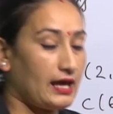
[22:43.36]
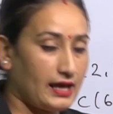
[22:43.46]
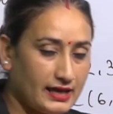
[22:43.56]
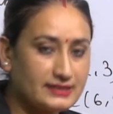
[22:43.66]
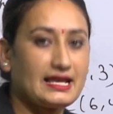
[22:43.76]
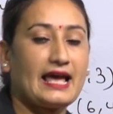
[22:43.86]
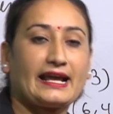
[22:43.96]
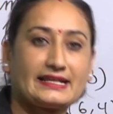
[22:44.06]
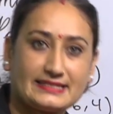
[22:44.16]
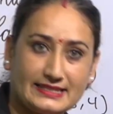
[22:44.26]

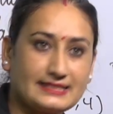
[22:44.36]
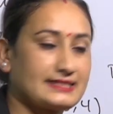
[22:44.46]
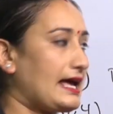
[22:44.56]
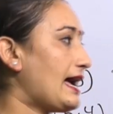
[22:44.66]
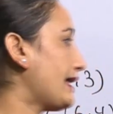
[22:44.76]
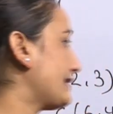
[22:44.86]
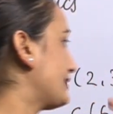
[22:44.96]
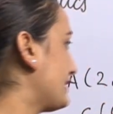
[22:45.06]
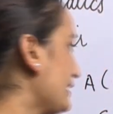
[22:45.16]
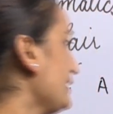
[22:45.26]
x-axis
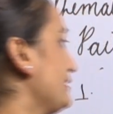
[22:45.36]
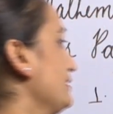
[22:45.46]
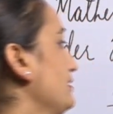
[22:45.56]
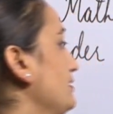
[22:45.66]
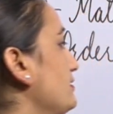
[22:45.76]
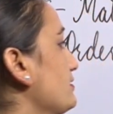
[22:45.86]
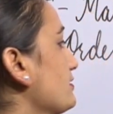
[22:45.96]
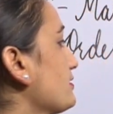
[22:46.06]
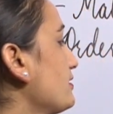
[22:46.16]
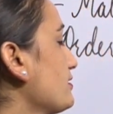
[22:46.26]
and then
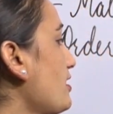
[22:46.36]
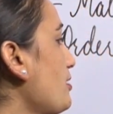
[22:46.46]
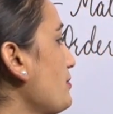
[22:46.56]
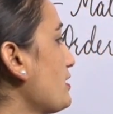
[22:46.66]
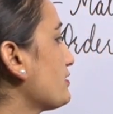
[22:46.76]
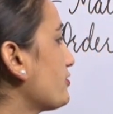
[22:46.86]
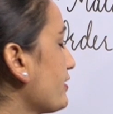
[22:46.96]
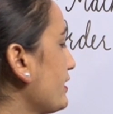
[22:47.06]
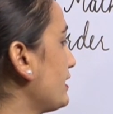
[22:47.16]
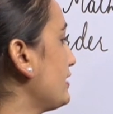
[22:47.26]
the number
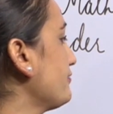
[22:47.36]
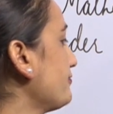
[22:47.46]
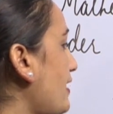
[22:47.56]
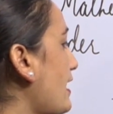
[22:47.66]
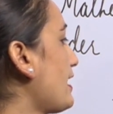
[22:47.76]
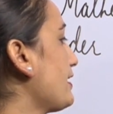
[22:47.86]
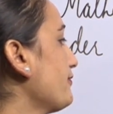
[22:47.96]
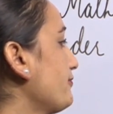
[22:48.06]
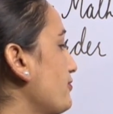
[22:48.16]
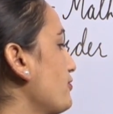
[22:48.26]
3,
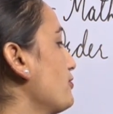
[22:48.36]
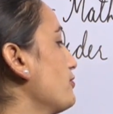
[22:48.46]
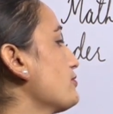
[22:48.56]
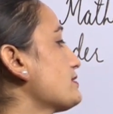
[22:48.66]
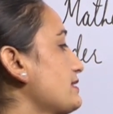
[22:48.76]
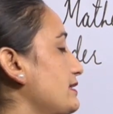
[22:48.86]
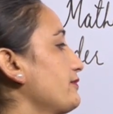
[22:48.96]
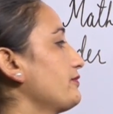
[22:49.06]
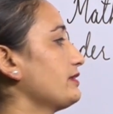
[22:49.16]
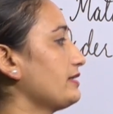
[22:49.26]
5, 4,
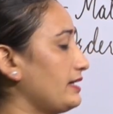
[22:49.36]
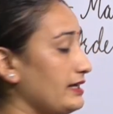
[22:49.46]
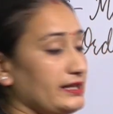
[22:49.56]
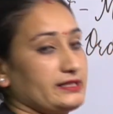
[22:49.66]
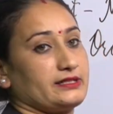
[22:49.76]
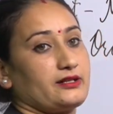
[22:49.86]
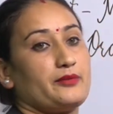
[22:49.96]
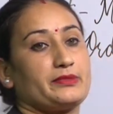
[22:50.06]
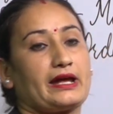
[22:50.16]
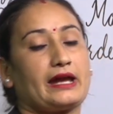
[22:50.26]
7, 8
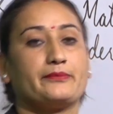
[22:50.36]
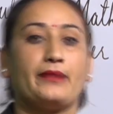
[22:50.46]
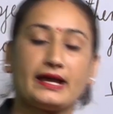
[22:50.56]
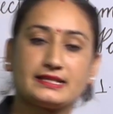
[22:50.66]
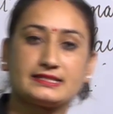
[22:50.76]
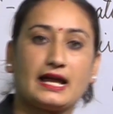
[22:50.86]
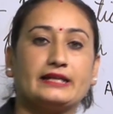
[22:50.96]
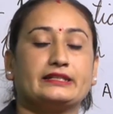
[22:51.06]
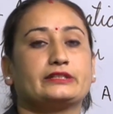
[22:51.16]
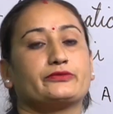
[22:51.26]
coming at back
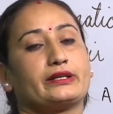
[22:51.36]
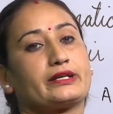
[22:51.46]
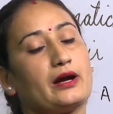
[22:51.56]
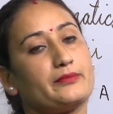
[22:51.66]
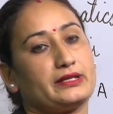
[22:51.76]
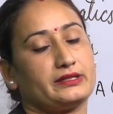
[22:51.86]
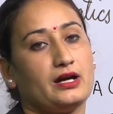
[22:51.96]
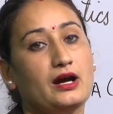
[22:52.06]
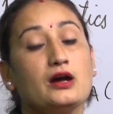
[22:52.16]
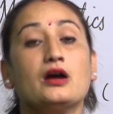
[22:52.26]
side. It will come in
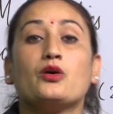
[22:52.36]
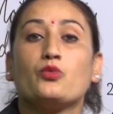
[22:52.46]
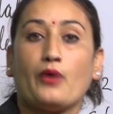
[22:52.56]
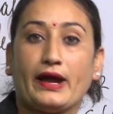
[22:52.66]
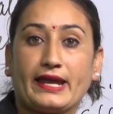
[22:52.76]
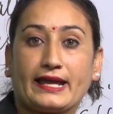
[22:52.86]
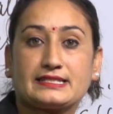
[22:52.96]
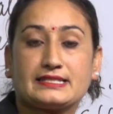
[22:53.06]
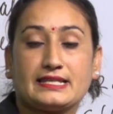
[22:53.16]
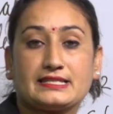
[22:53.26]
the
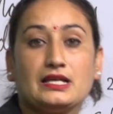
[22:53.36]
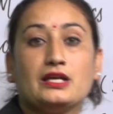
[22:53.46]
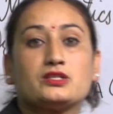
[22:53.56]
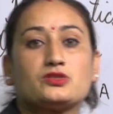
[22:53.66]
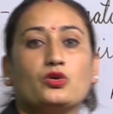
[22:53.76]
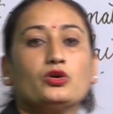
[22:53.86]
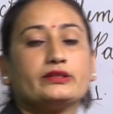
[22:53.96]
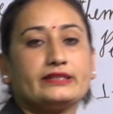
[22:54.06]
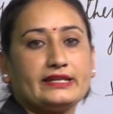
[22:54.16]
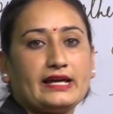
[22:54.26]
y-axis. So,
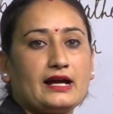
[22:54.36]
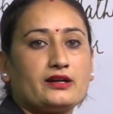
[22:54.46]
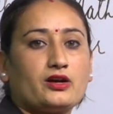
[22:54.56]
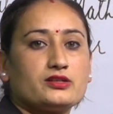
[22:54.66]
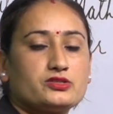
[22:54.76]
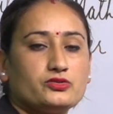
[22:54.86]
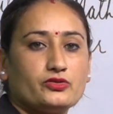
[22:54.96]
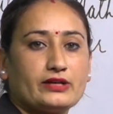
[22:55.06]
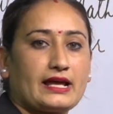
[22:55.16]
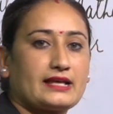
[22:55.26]
they are also
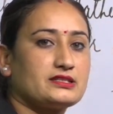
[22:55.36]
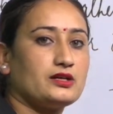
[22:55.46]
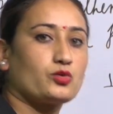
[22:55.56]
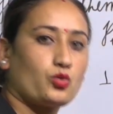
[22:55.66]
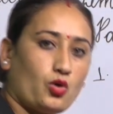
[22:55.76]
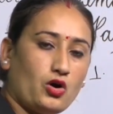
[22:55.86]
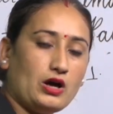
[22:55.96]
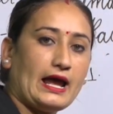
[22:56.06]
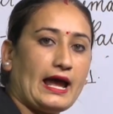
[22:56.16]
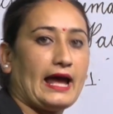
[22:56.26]
known as the row
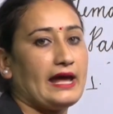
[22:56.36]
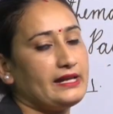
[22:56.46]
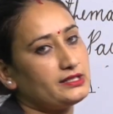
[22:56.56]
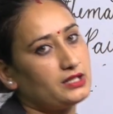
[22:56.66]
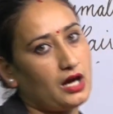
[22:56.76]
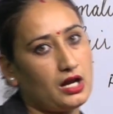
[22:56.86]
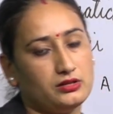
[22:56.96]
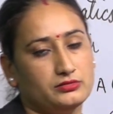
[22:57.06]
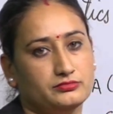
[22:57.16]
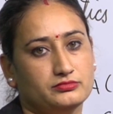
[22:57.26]
and
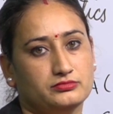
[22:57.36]
column.